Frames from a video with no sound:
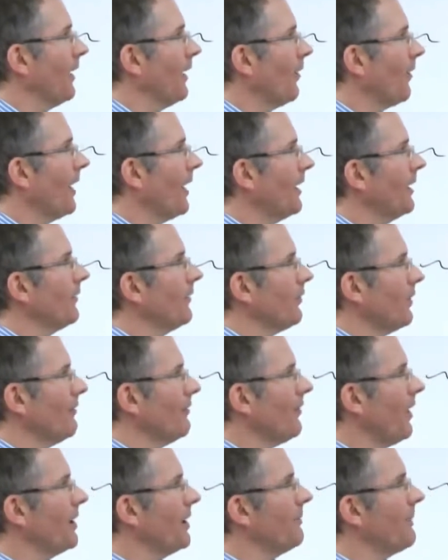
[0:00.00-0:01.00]
All right, so
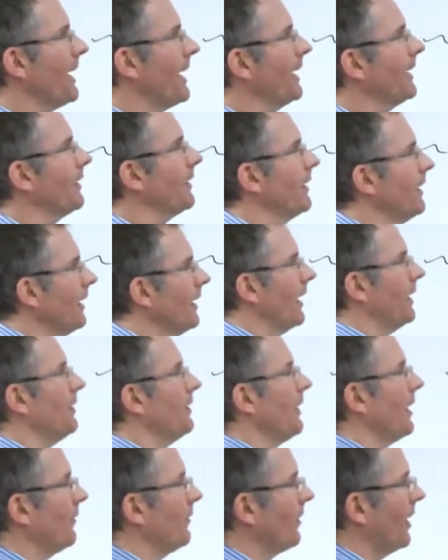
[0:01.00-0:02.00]
you find a bank and
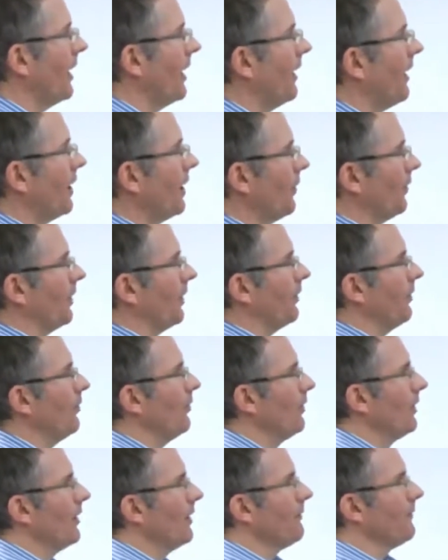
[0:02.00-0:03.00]
you think, right, I know what I
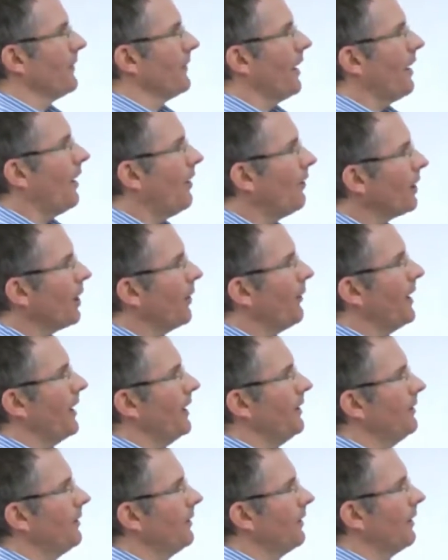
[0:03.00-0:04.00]
do. I'll go
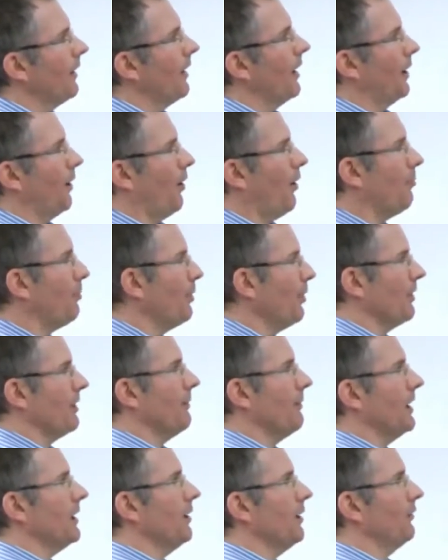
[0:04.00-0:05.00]
in and I'll put
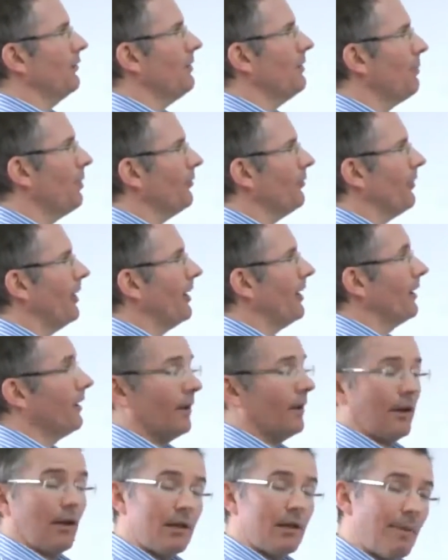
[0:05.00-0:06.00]
the money on deposit
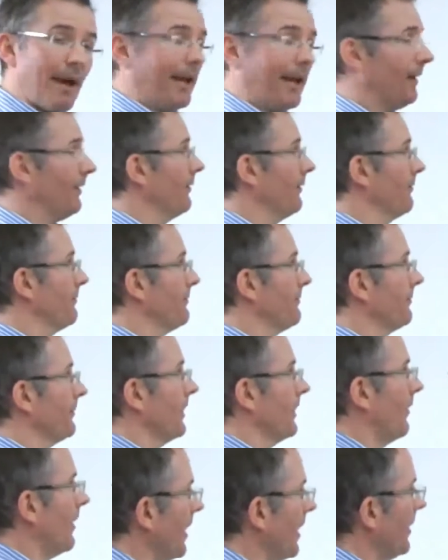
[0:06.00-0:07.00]
at the bank.
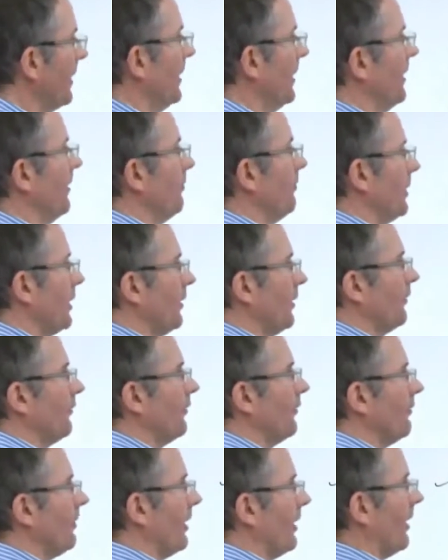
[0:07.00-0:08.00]
All right,
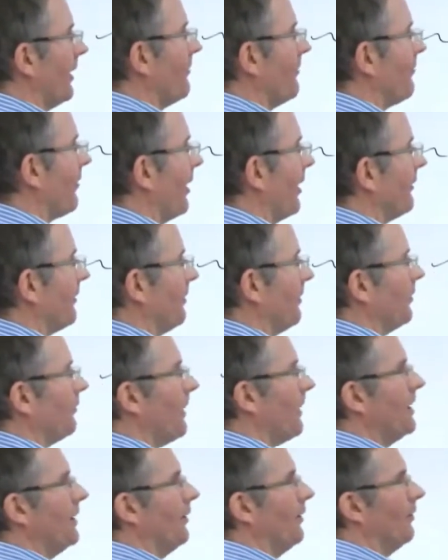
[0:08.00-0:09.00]
because until I can find something to
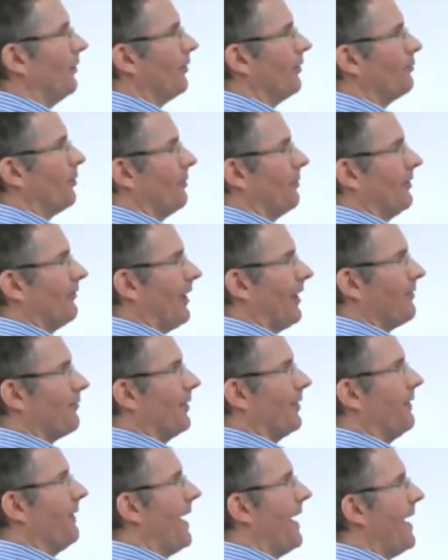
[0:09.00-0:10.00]
spend it on, it's probably
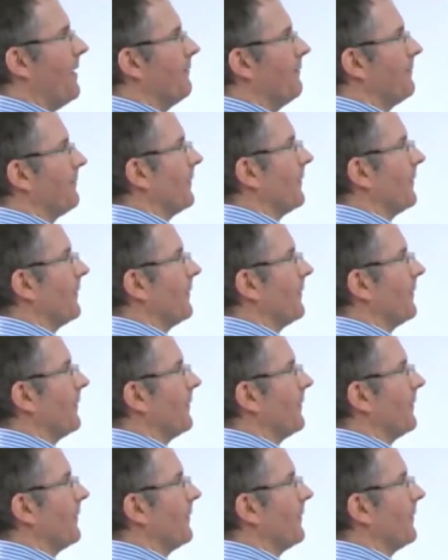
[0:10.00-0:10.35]
safer in there.